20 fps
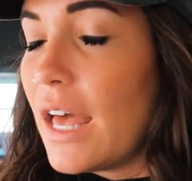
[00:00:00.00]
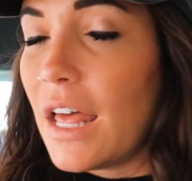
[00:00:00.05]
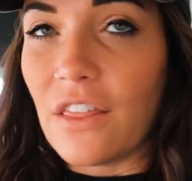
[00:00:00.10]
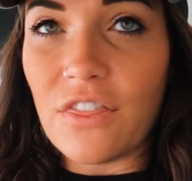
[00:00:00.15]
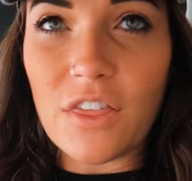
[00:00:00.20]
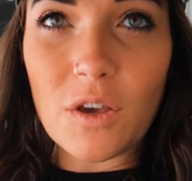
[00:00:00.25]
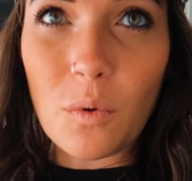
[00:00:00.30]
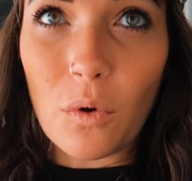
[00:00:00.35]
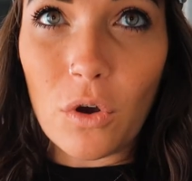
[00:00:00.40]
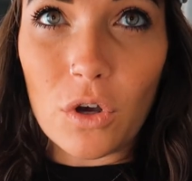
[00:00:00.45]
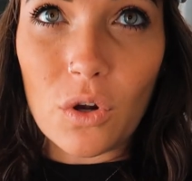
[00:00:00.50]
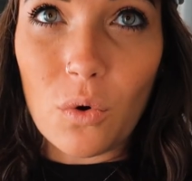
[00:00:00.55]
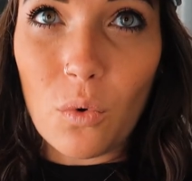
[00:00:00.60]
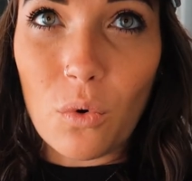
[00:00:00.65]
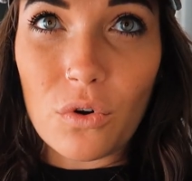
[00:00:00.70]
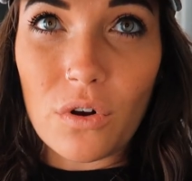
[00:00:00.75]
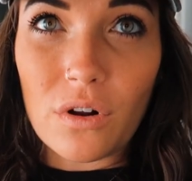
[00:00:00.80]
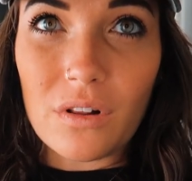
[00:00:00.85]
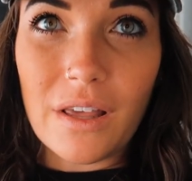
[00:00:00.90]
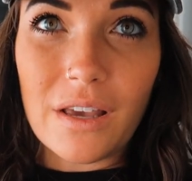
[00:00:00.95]
I think we're gonna
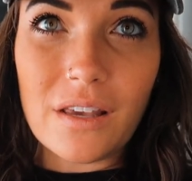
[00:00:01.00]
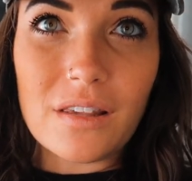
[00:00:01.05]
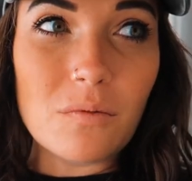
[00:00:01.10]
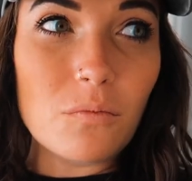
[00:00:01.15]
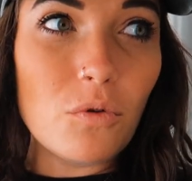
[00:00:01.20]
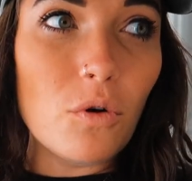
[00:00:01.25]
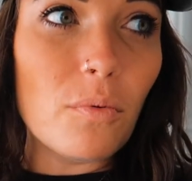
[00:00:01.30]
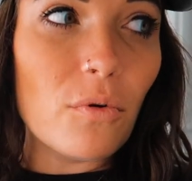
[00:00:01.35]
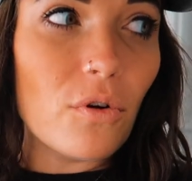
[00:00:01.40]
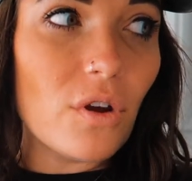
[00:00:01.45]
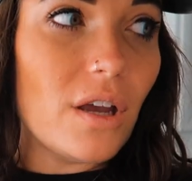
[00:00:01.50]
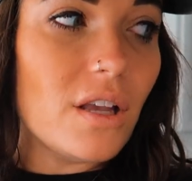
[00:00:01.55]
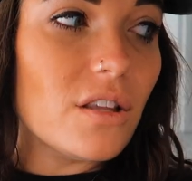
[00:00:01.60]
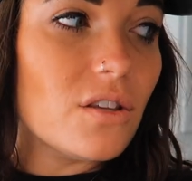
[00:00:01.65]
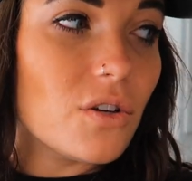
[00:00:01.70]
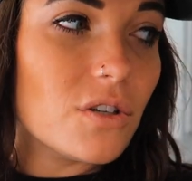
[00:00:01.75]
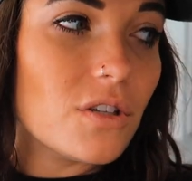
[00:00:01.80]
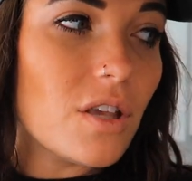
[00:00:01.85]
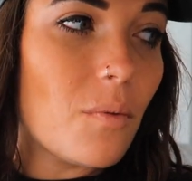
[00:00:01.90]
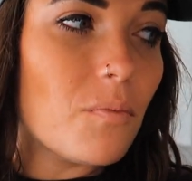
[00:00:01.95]
order like some Uber
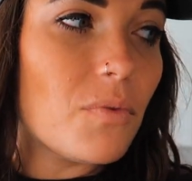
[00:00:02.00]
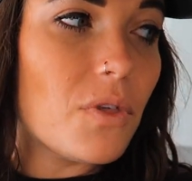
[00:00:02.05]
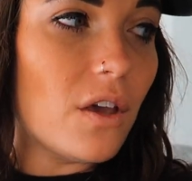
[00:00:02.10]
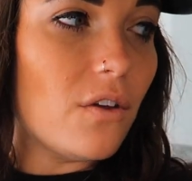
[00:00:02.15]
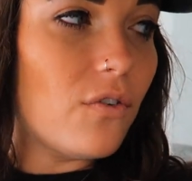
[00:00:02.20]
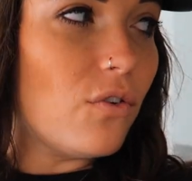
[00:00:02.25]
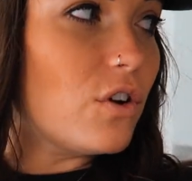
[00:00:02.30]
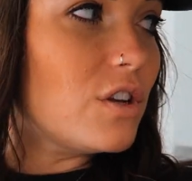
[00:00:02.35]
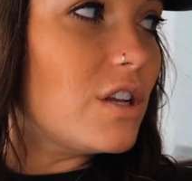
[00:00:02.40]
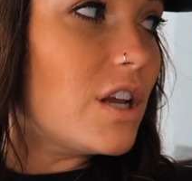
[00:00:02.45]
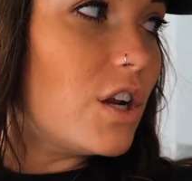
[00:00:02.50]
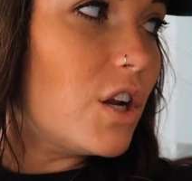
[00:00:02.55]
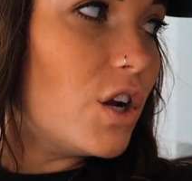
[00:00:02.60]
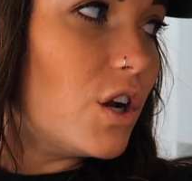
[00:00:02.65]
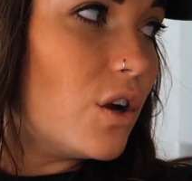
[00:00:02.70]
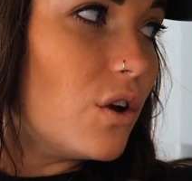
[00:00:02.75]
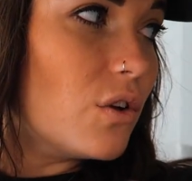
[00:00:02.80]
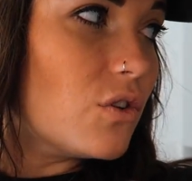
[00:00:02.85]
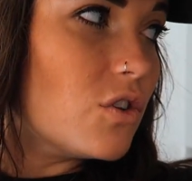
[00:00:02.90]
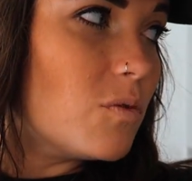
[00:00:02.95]
Eats or something for
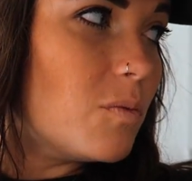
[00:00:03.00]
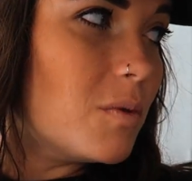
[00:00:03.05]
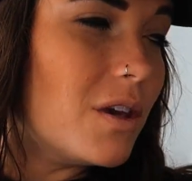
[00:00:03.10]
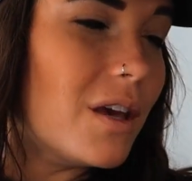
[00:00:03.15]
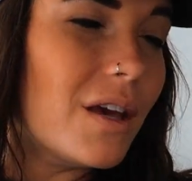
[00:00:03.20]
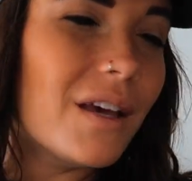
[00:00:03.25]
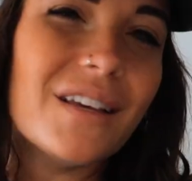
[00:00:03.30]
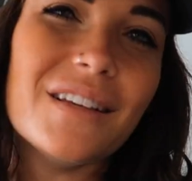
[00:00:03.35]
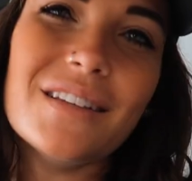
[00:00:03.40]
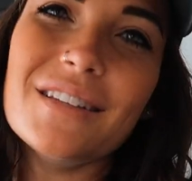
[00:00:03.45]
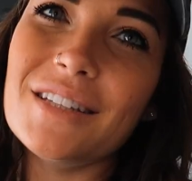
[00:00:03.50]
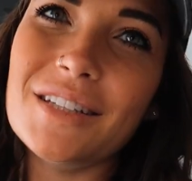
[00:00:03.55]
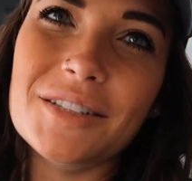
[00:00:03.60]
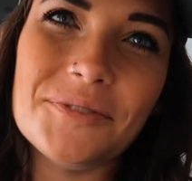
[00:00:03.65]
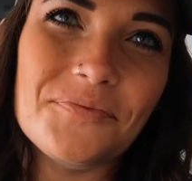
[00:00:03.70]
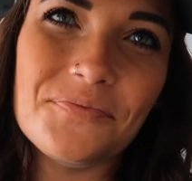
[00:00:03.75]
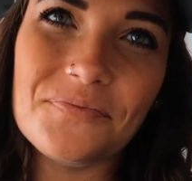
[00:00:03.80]
dinner just because because